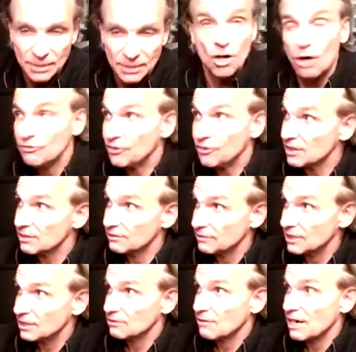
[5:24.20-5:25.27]
of here,
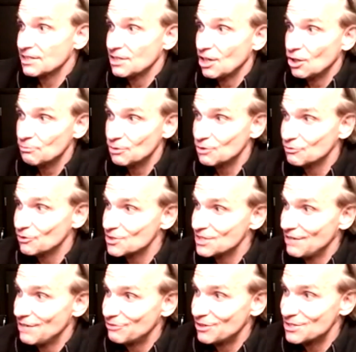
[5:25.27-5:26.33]
we are right now in beautiful
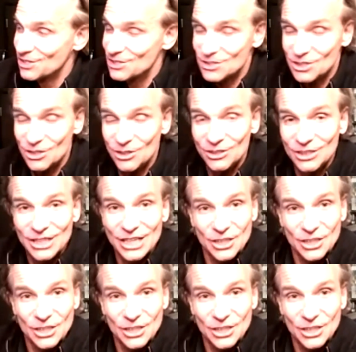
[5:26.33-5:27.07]
San Francisco.